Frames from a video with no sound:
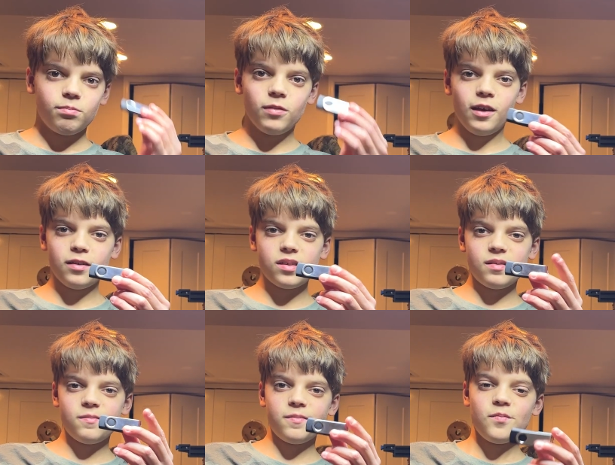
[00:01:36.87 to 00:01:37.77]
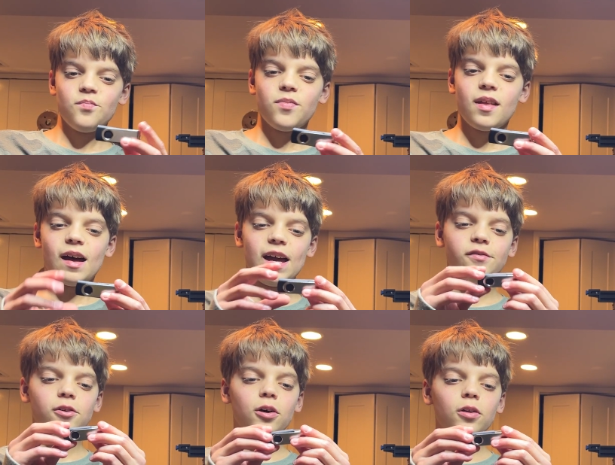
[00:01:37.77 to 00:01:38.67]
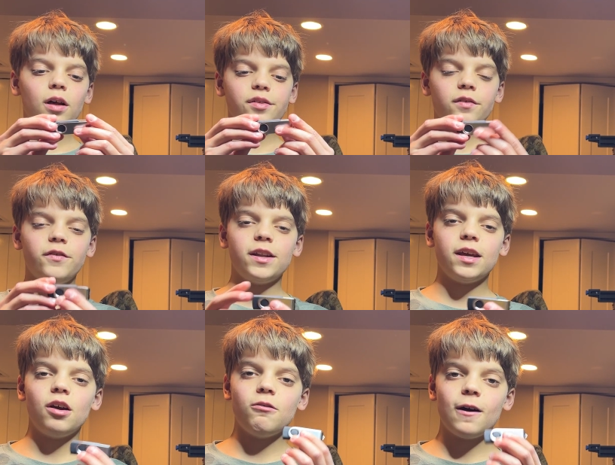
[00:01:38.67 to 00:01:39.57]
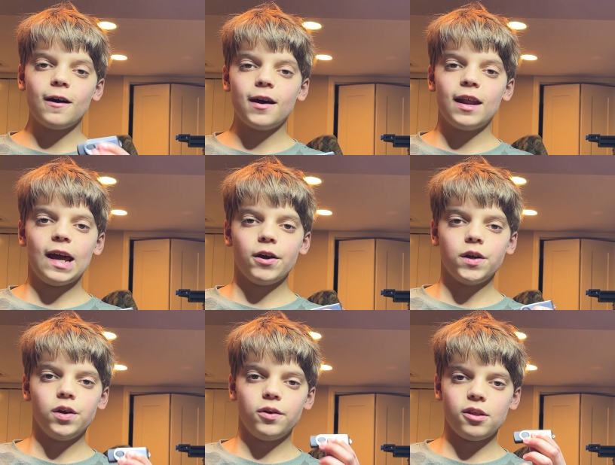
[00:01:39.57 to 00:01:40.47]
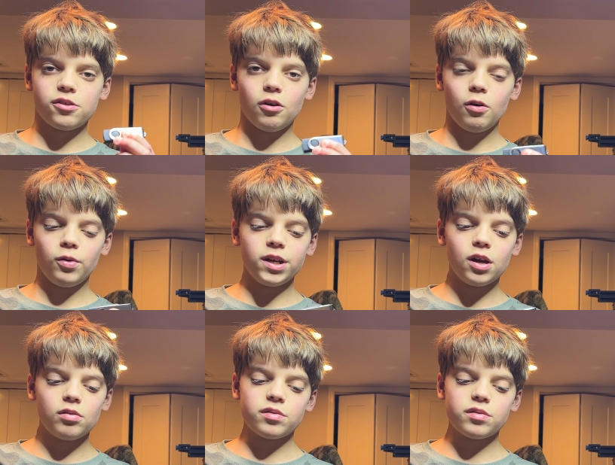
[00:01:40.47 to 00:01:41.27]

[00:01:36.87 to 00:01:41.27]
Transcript: this. I have a whole other video on how to install Windows,